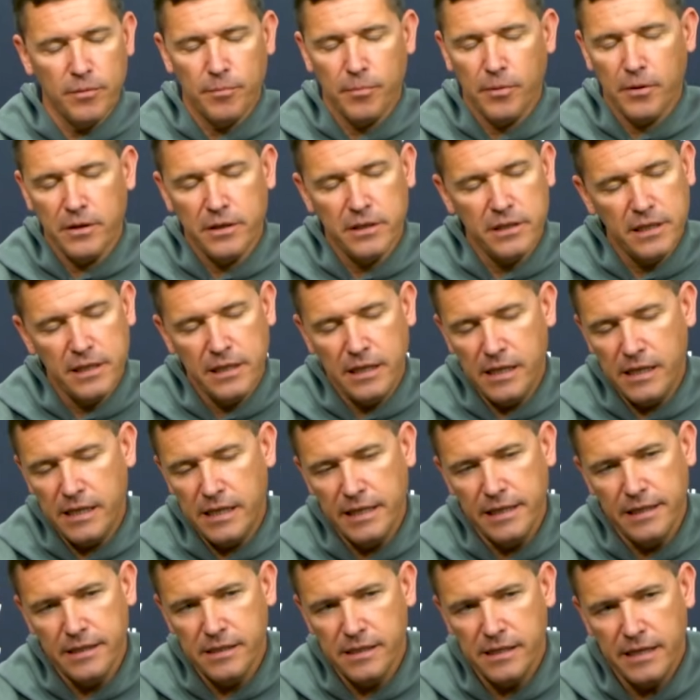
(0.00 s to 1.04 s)
But
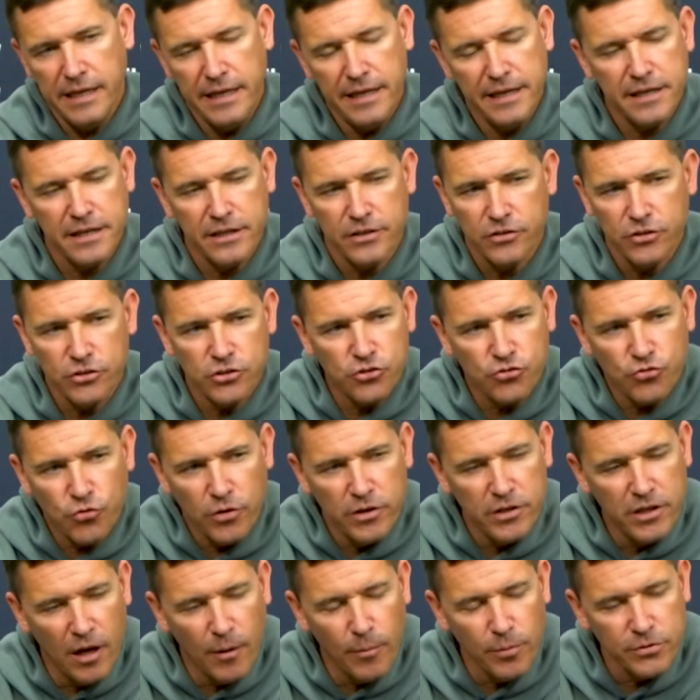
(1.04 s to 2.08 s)
he can
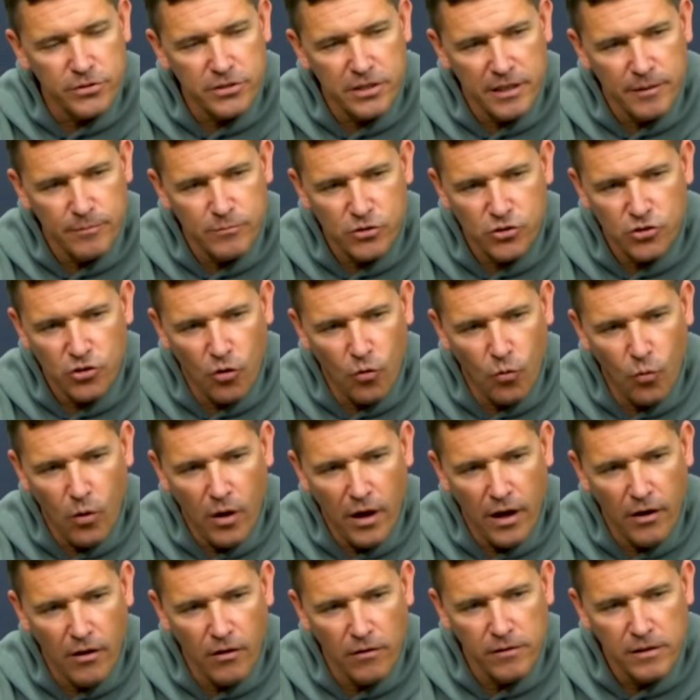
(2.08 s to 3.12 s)
destroy double teams so
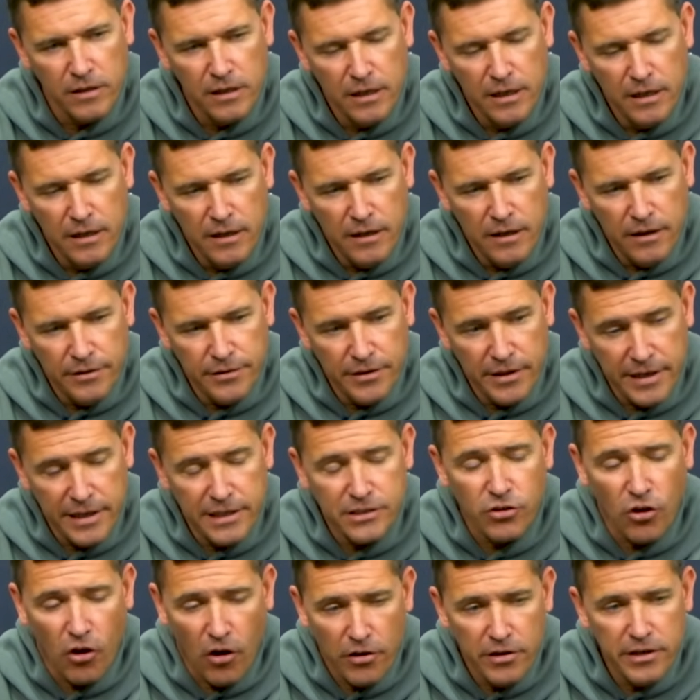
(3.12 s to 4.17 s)
well that
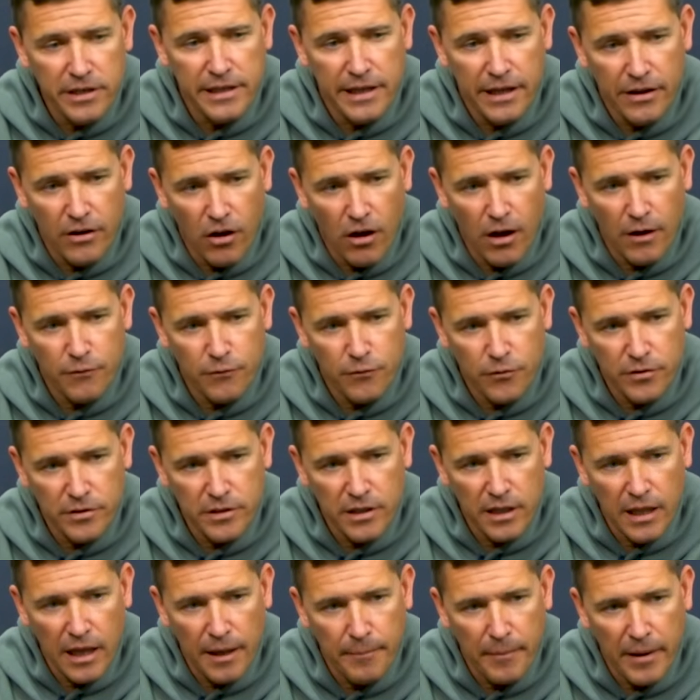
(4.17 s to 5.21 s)
it's hard to get off for the
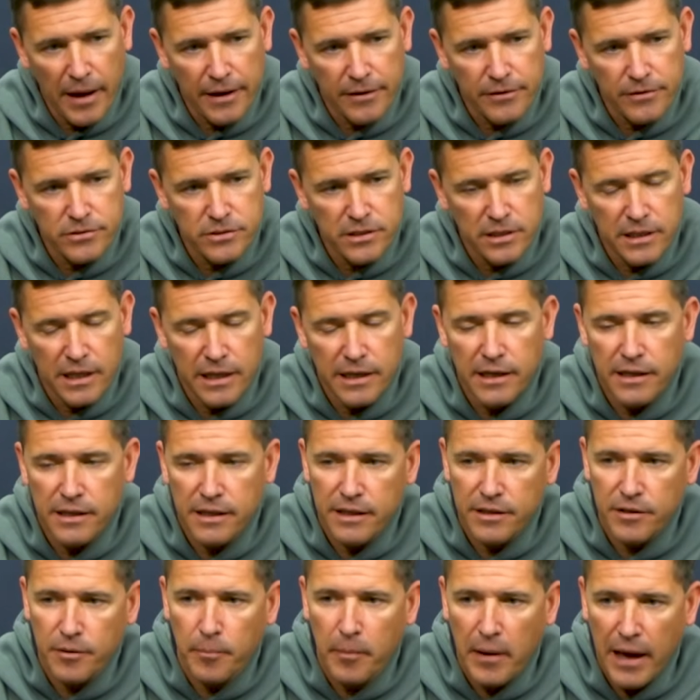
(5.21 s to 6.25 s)
linebackers. And then
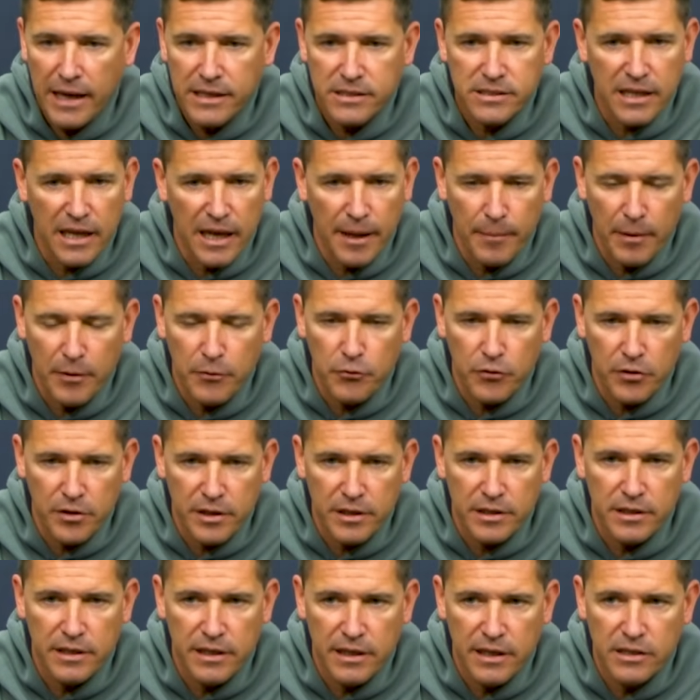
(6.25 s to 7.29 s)
in the pass game, I think
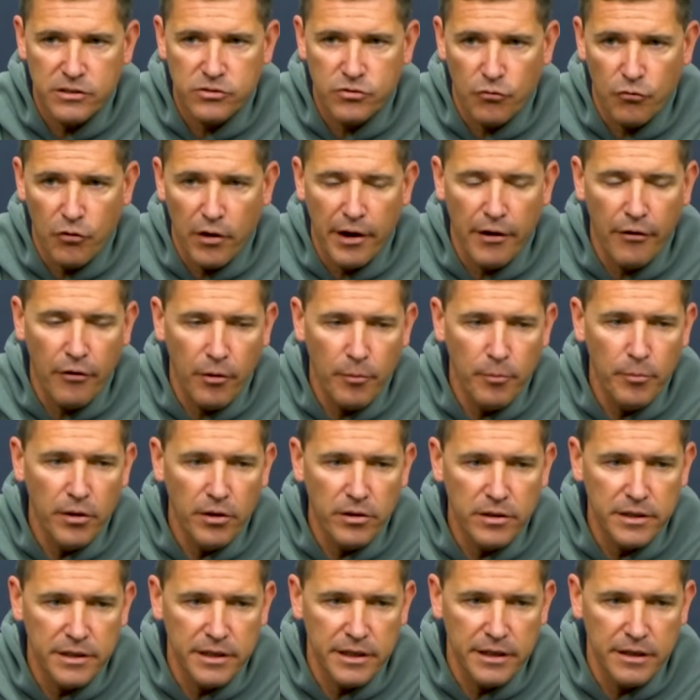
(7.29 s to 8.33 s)
he has a rare
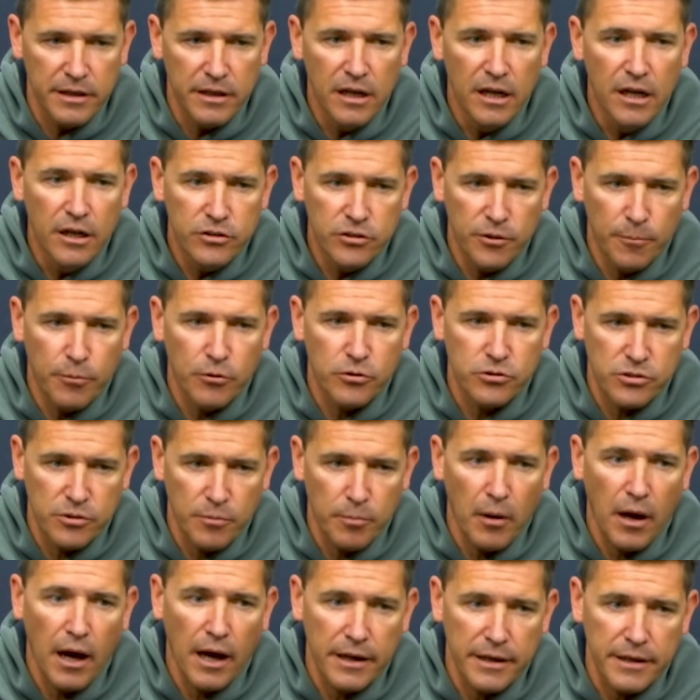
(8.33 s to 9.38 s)
ability to push the
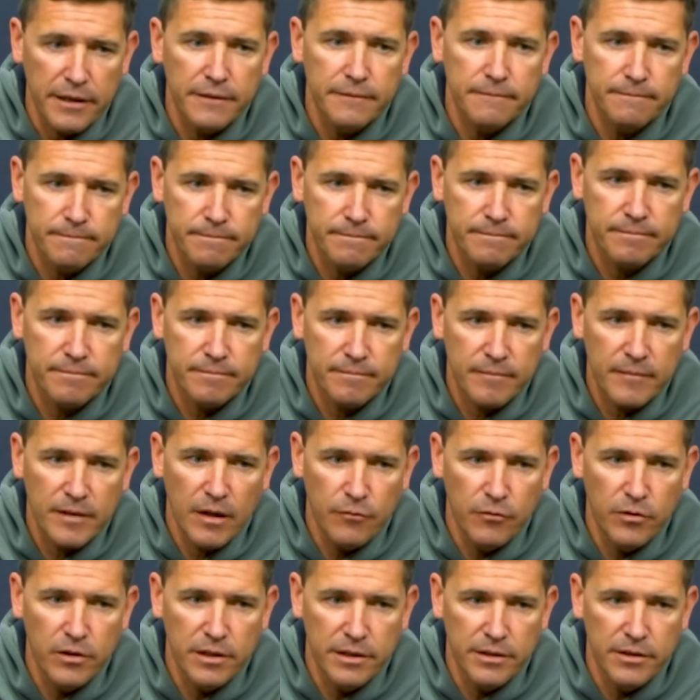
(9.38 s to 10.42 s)
pocket.
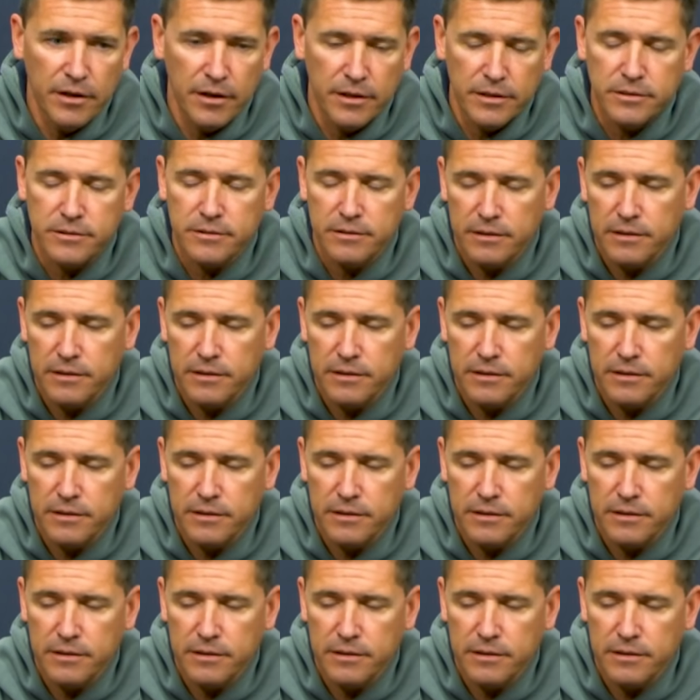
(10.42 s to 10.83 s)
He really does.